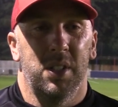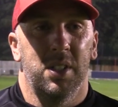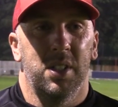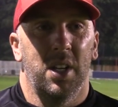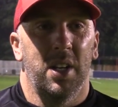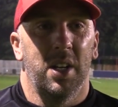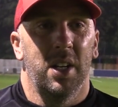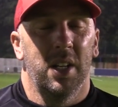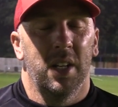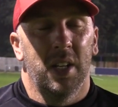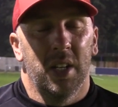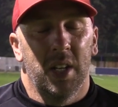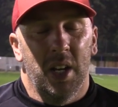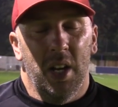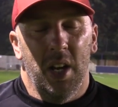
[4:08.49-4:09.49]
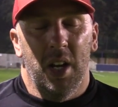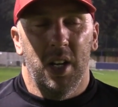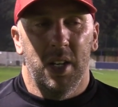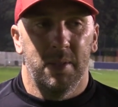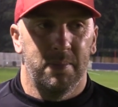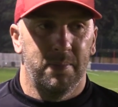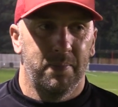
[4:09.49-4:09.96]
It's gonna
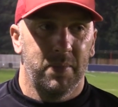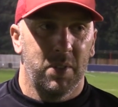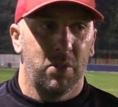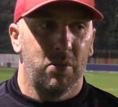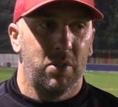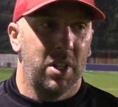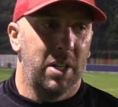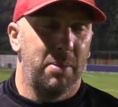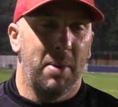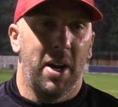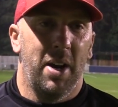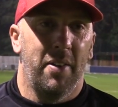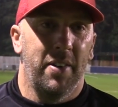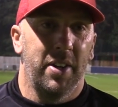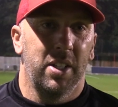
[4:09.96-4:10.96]
um, really matter,